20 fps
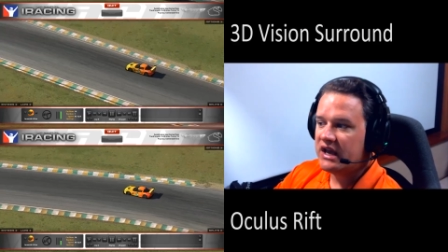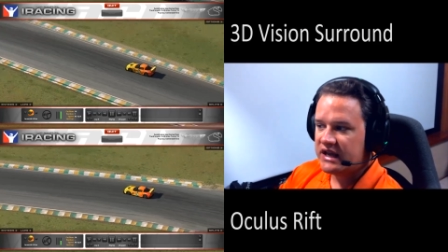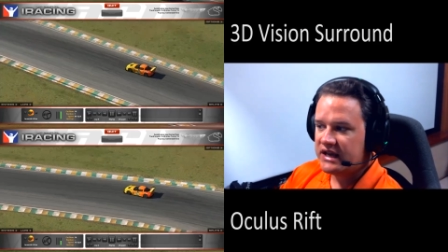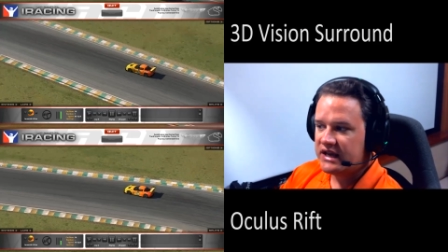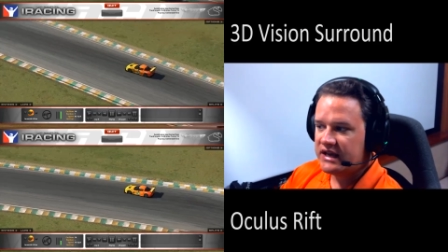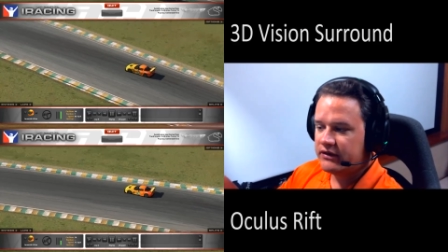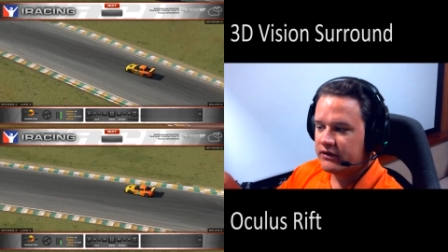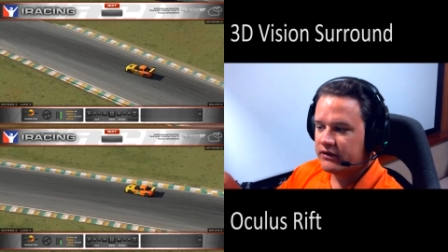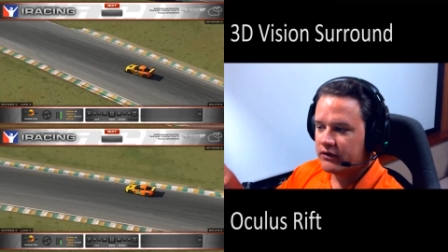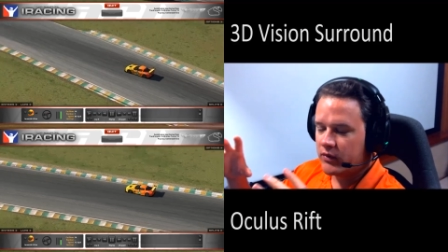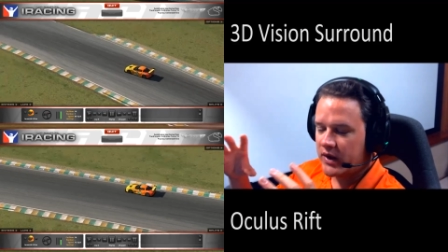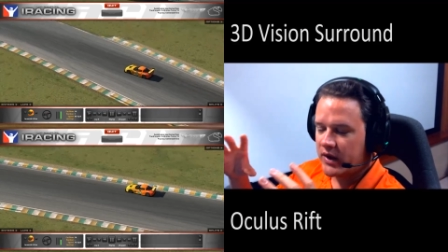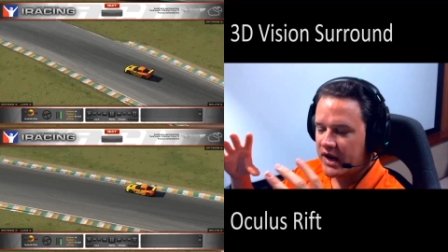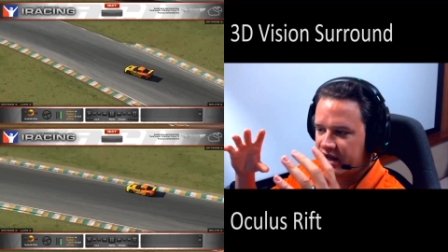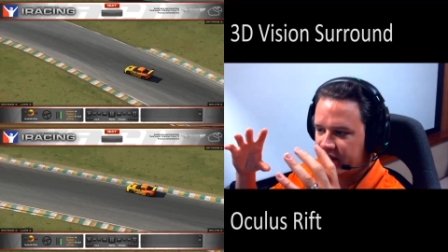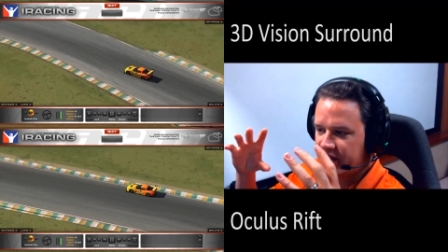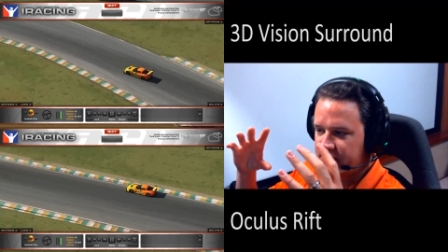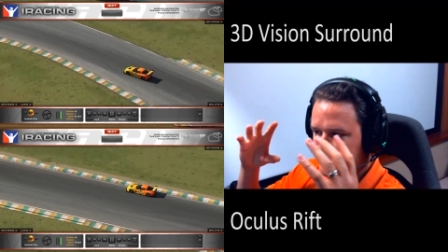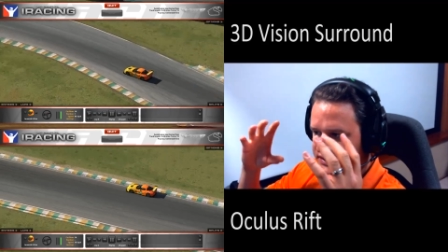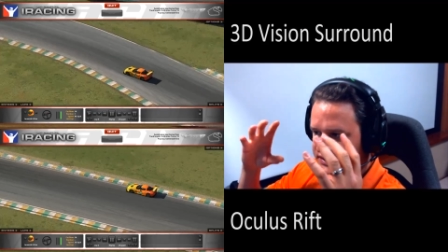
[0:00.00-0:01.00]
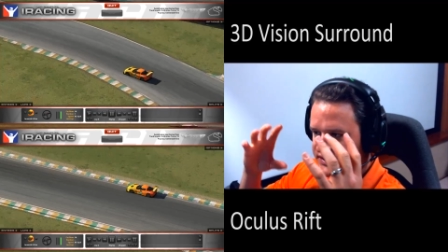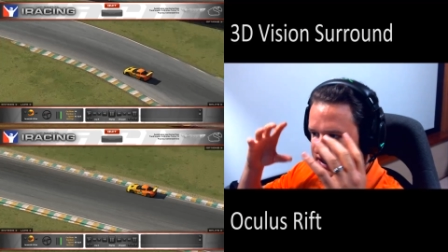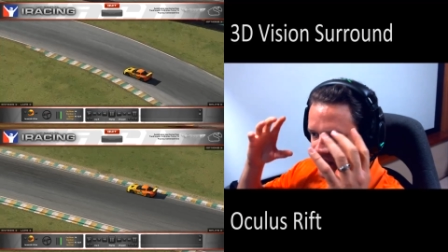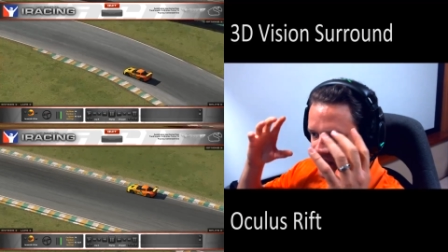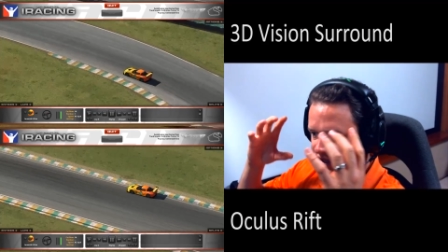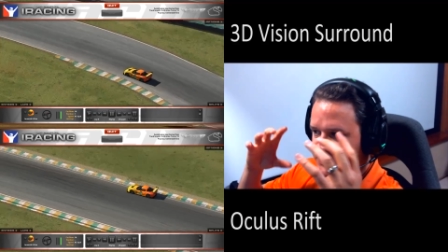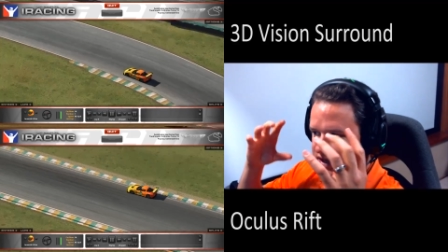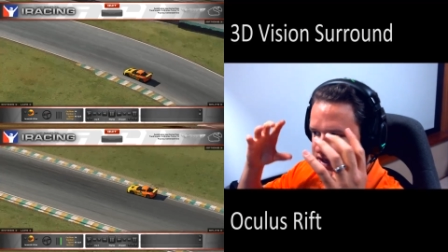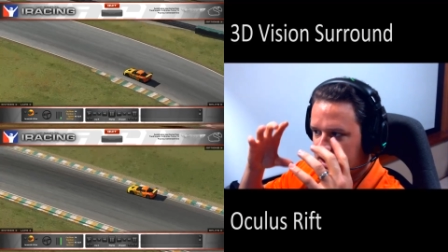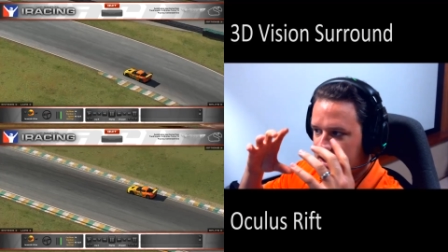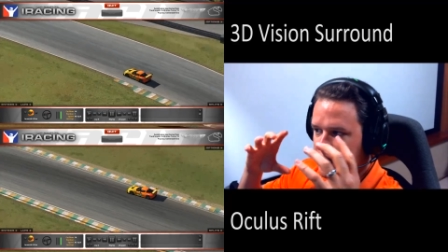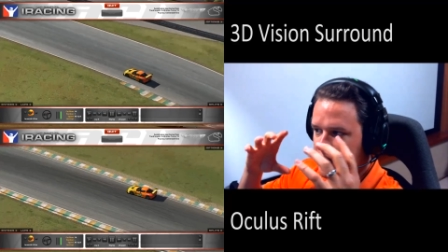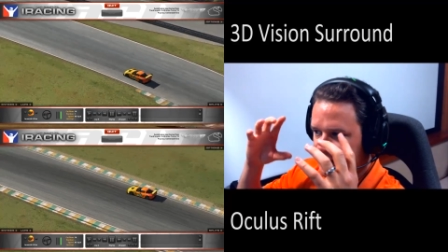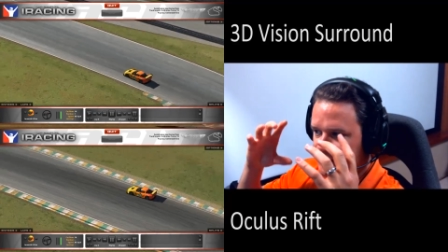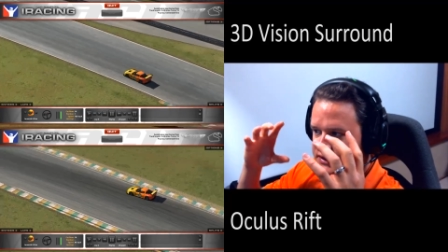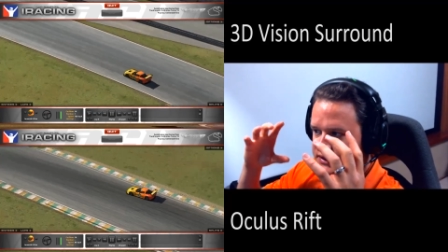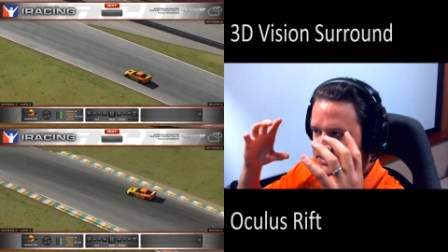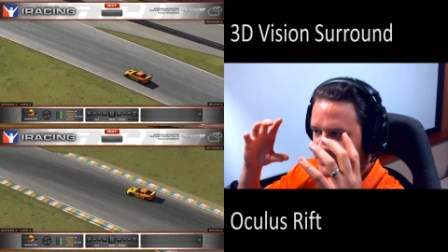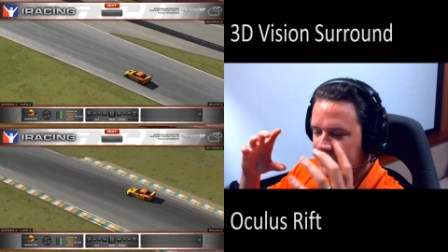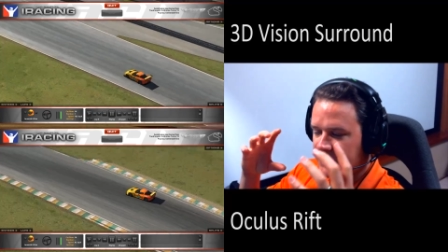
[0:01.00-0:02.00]
either way those things
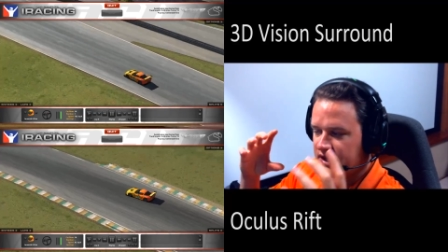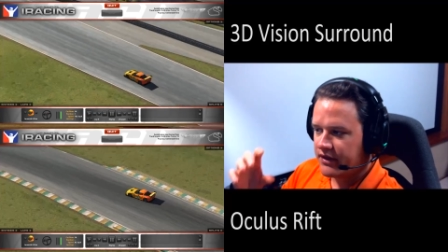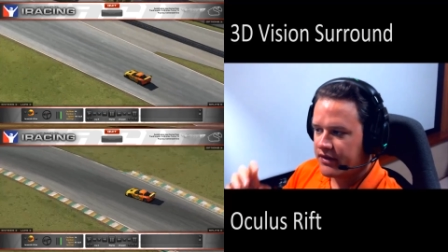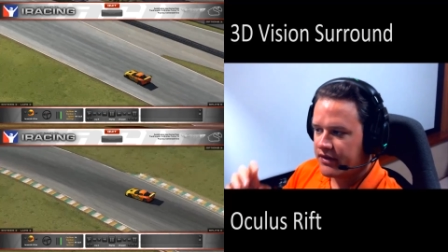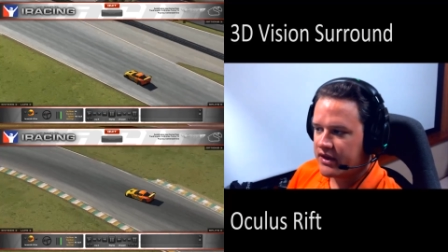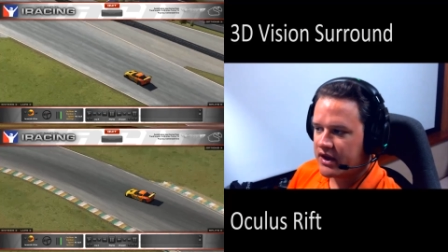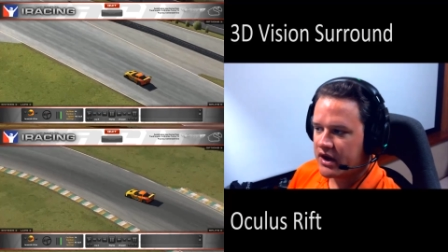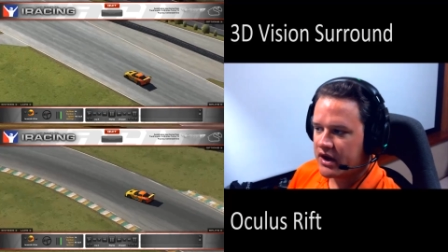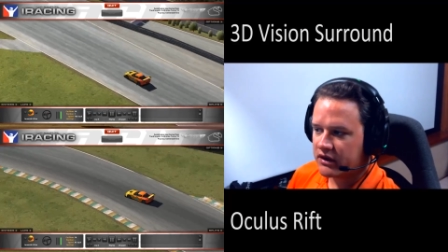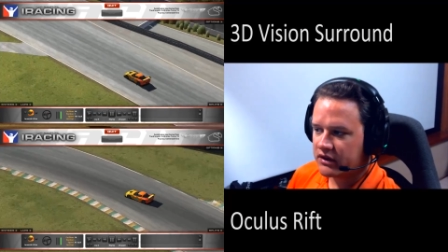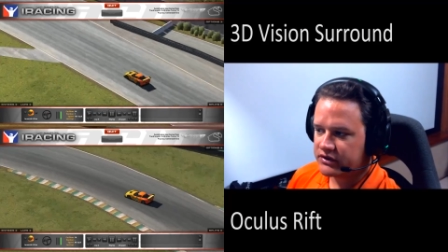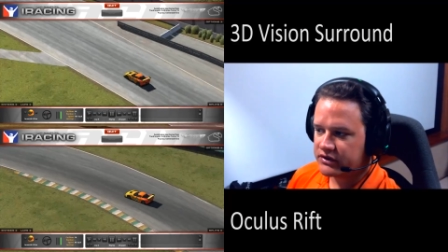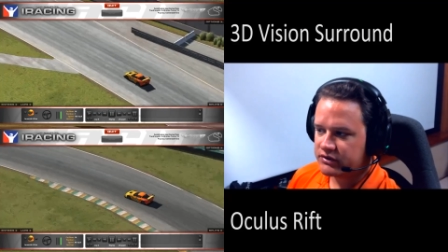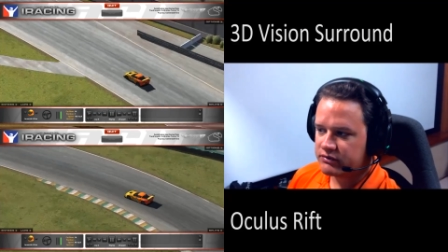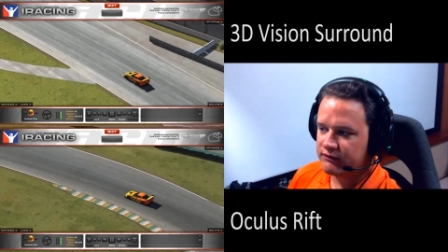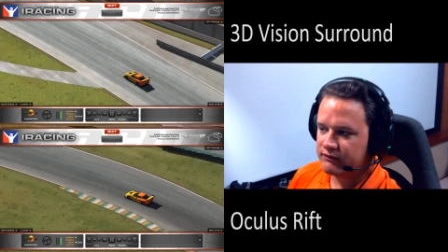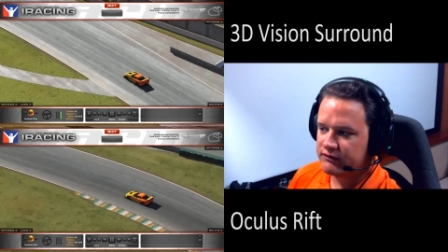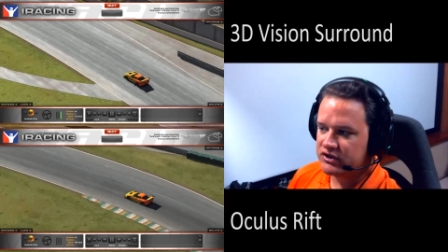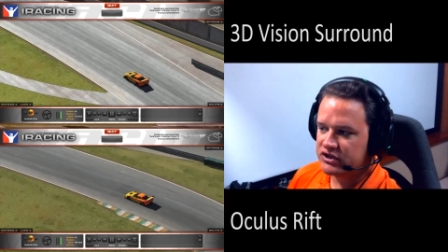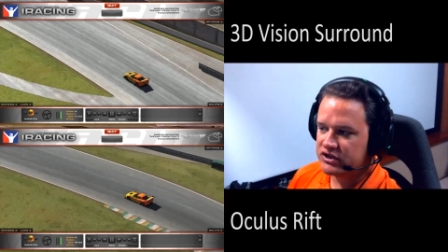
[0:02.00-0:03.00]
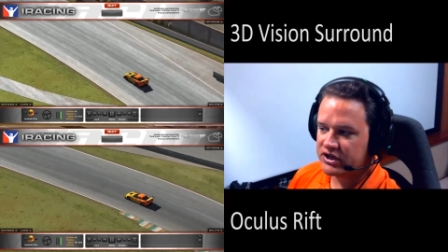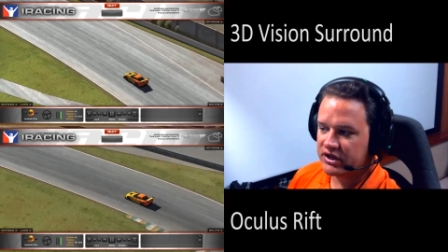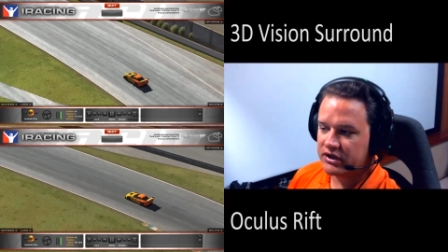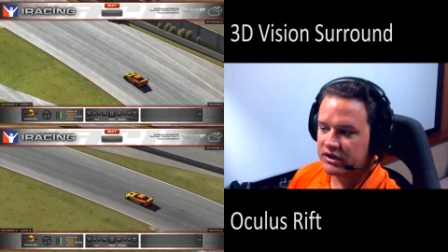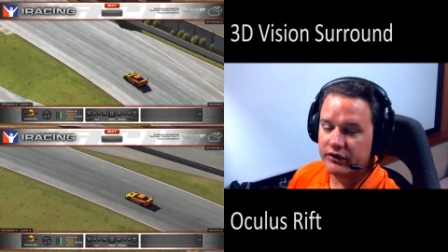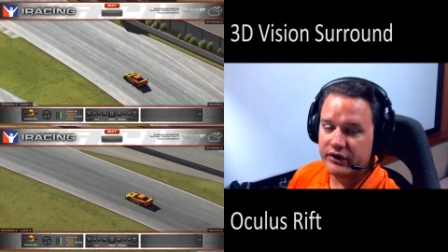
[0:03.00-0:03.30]
cause the Oculus Rift to jiggle.